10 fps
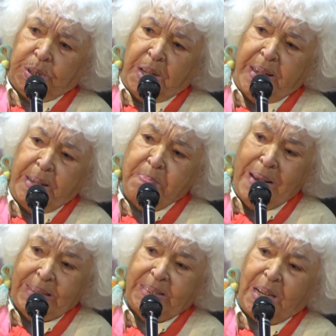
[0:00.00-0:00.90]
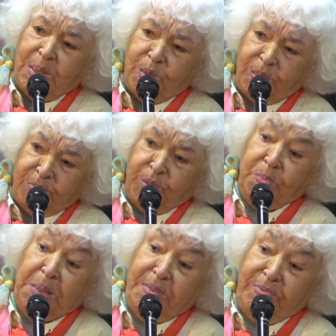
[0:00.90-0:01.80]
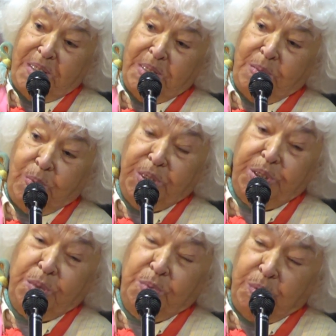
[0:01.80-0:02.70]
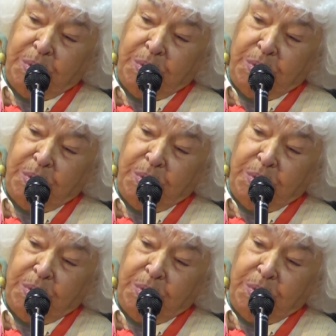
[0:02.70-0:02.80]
he married her off to my father when she was